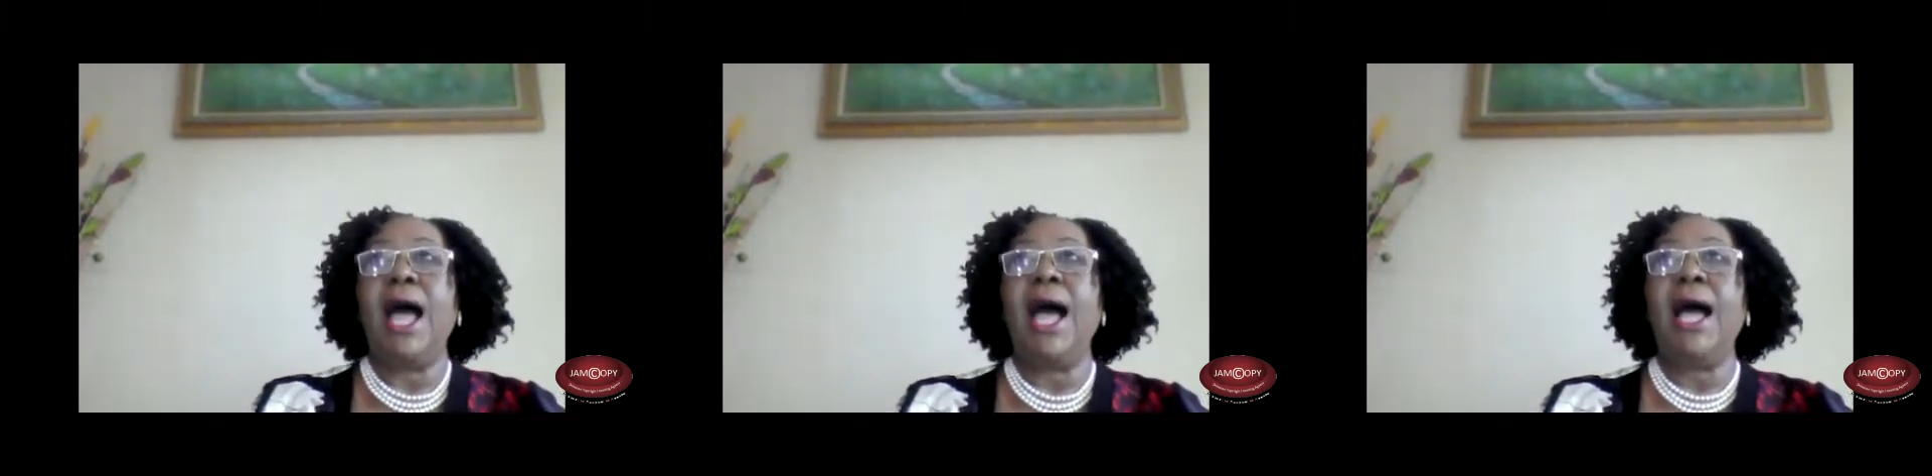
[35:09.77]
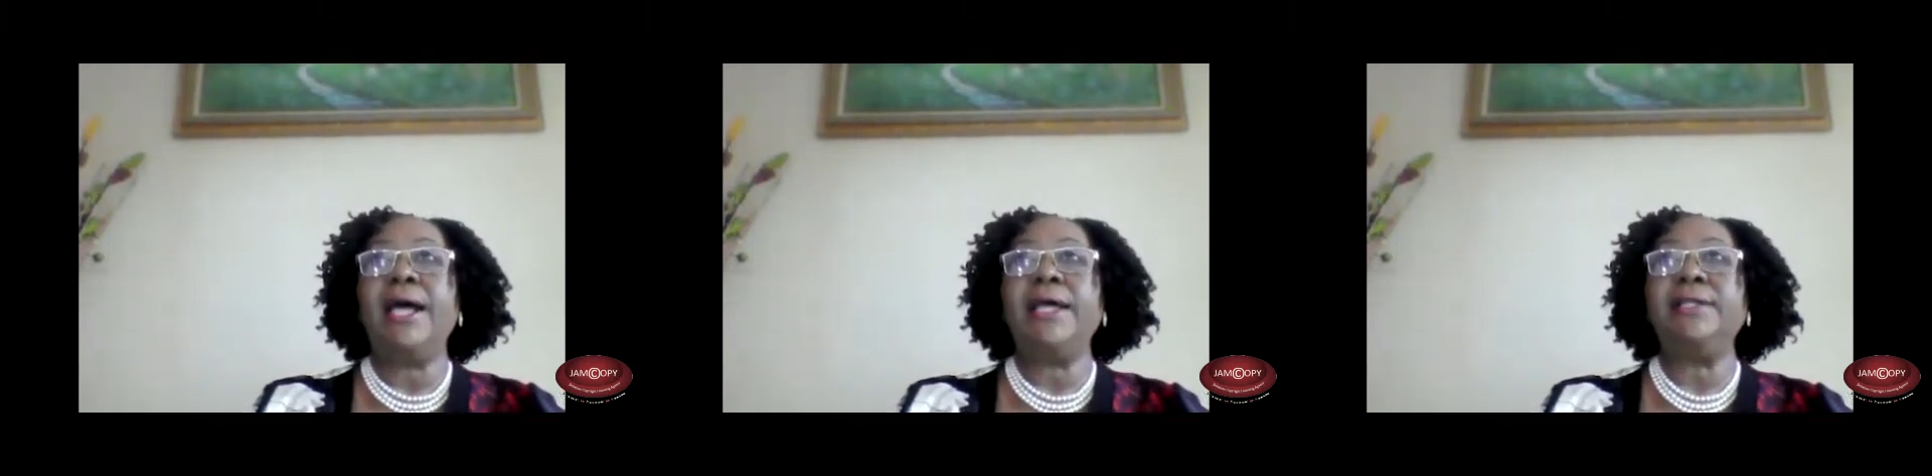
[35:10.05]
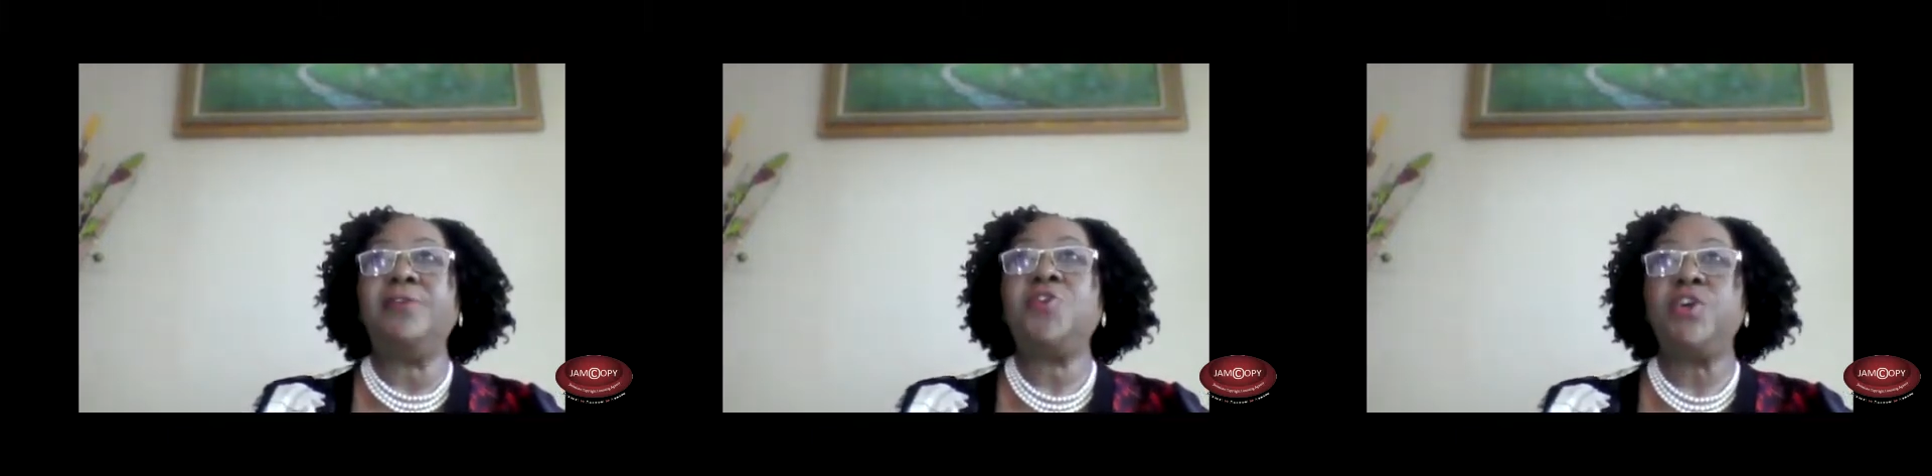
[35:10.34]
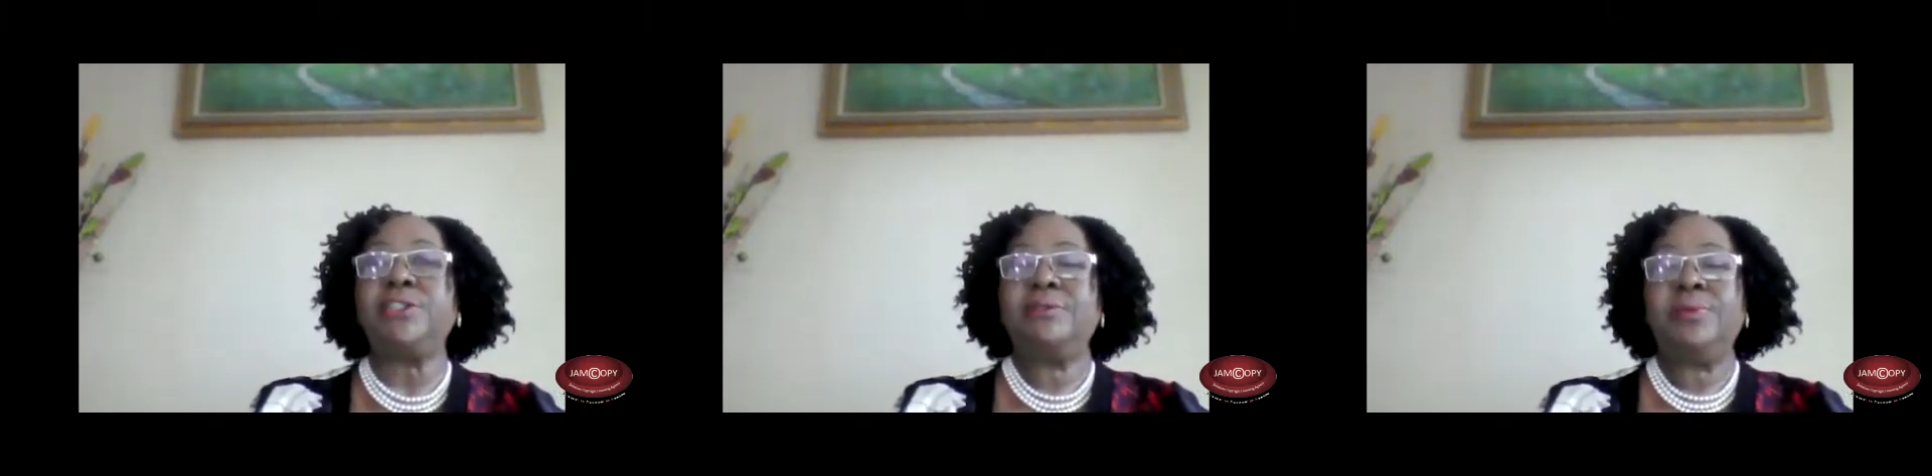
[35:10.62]
And of
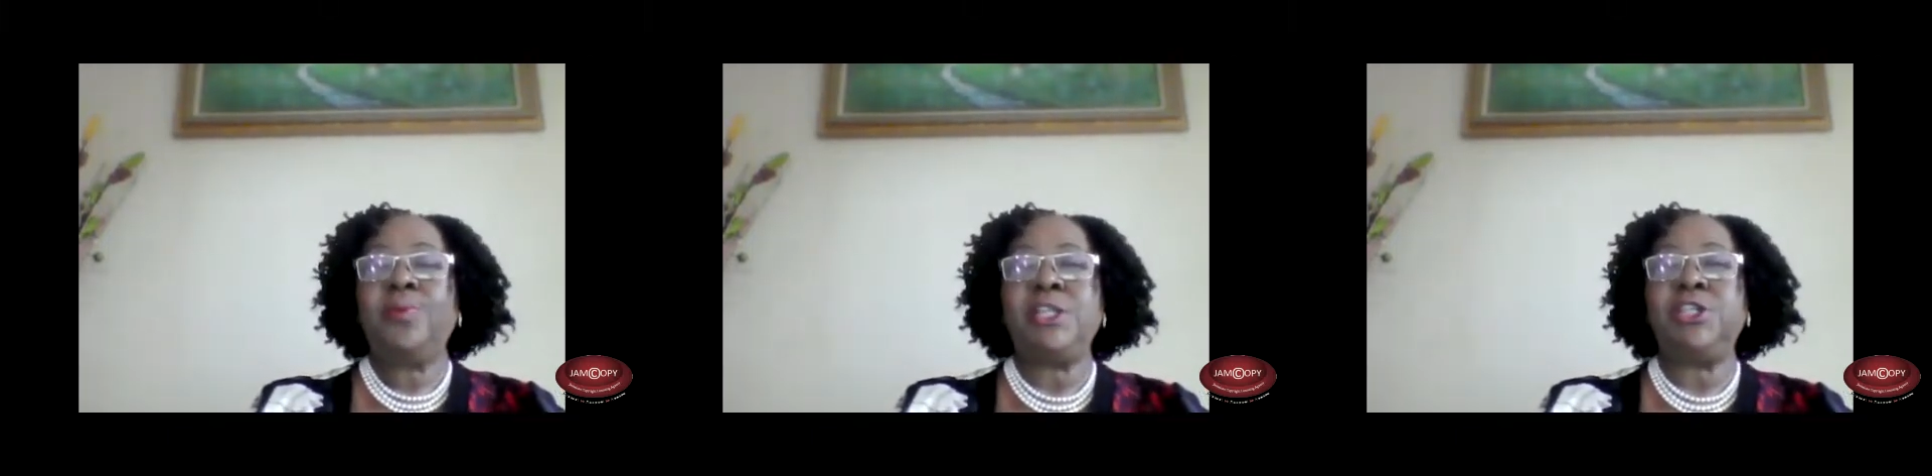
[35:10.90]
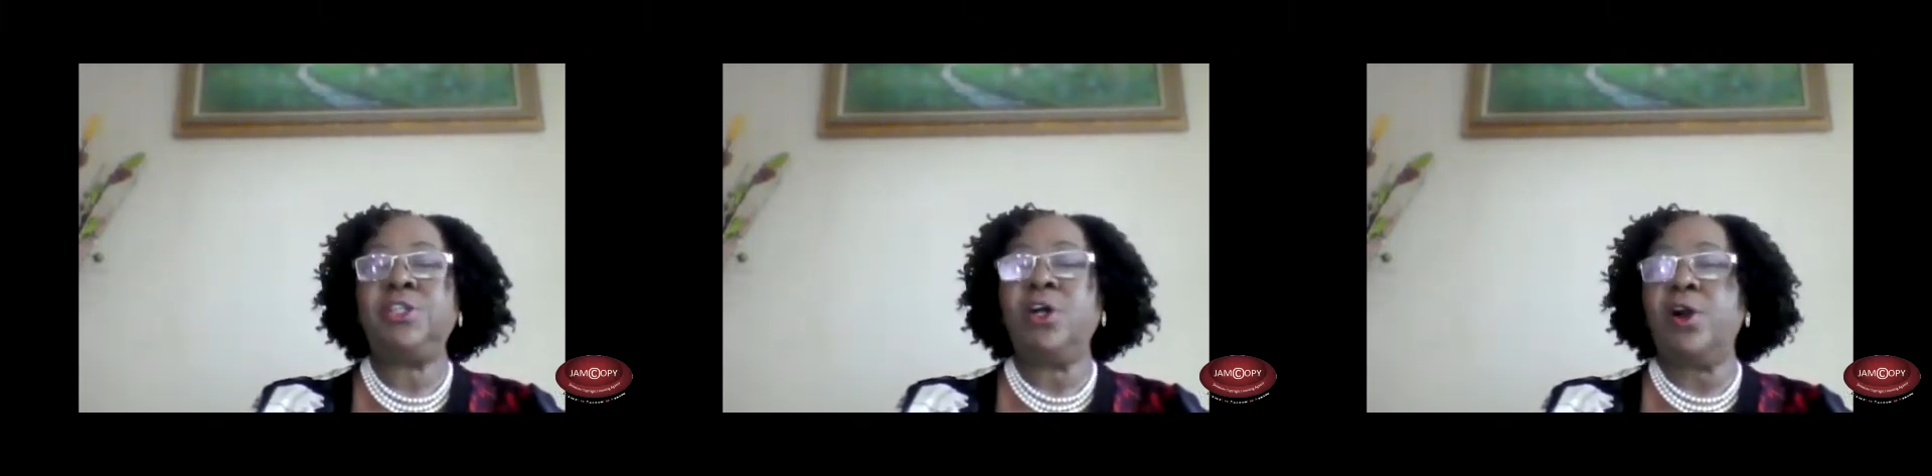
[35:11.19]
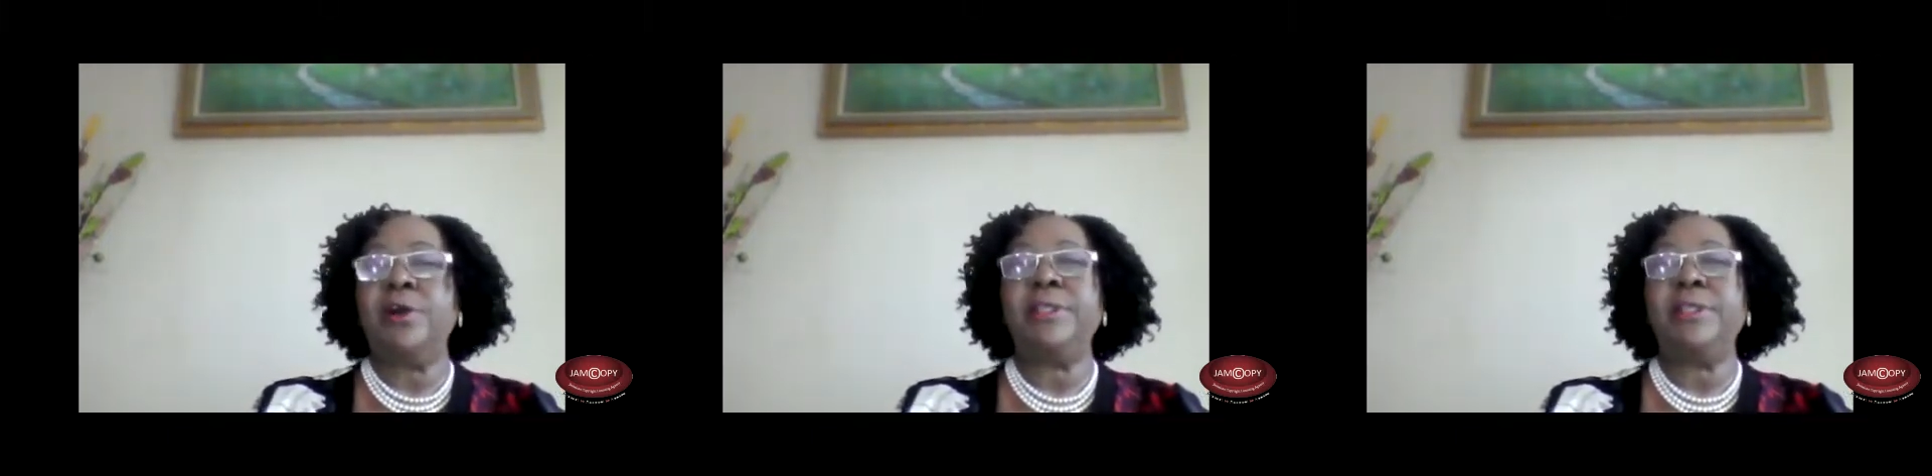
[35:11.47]
course, when she saw her,